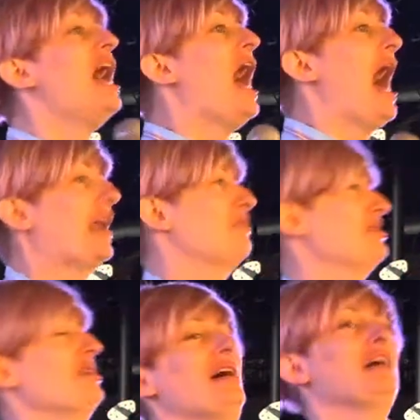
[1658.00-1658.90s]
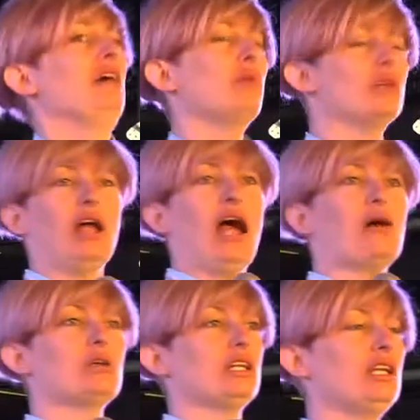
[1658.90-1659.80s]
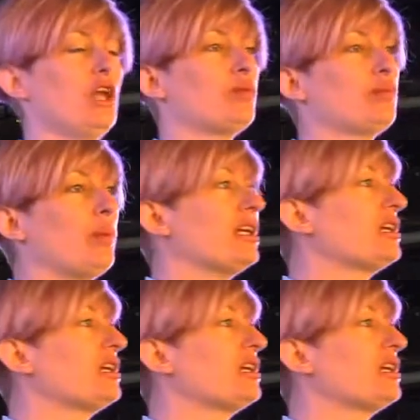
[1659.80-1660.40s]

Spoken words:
I was like, "Well, how can he know properly?